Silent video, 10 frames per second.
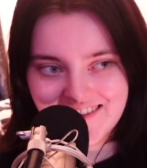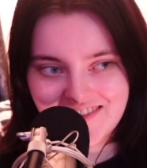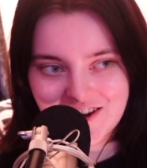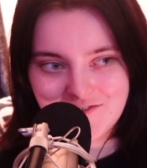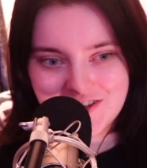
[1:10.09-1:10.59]

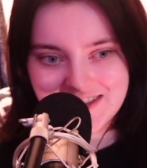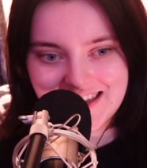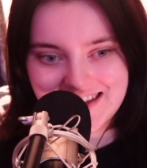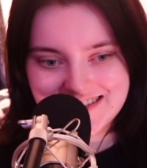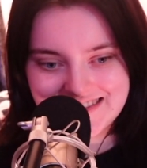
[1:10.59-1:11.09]
and then
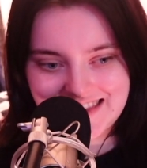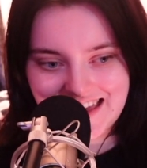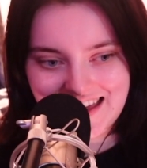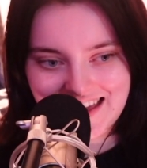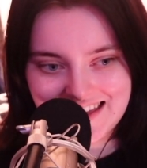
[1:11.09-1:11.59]
realise
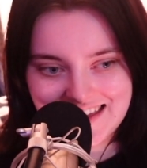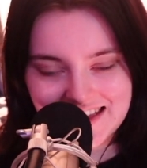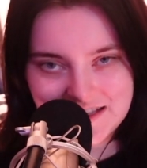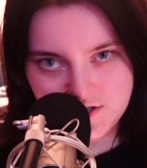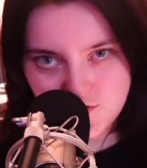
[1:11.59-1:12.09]
that
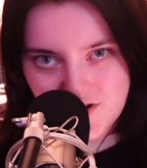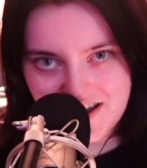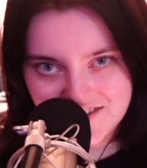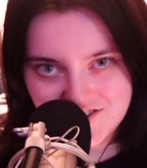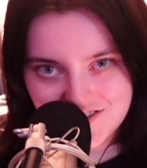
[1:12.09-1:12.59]
it's not
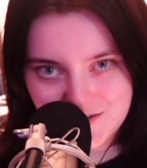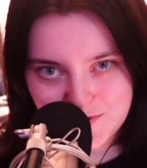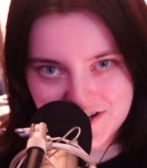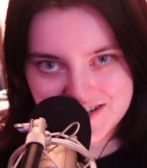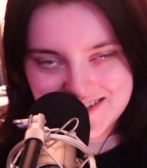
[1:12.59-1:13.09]
actually
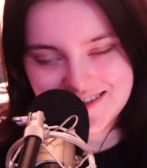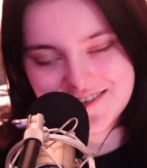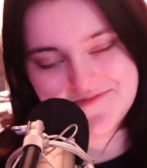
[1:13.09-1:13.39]
worked.